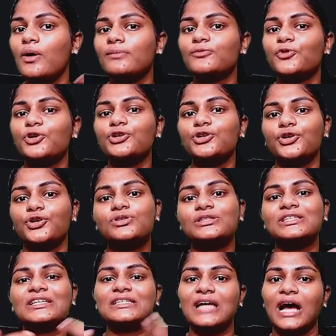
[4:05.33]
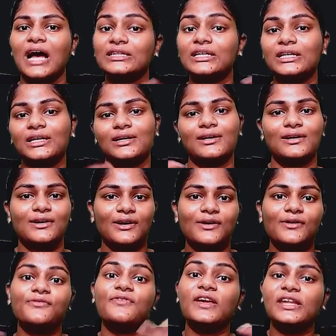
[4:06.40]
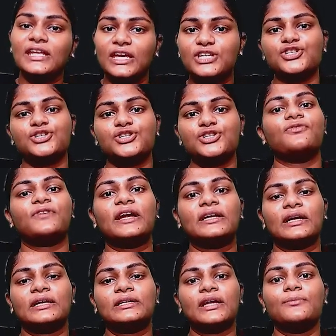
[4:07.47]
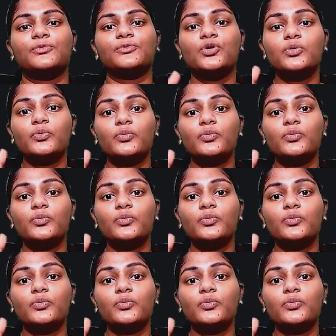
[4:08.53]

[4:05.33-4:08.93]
I'm going to use this other variation of right hand thumb rule,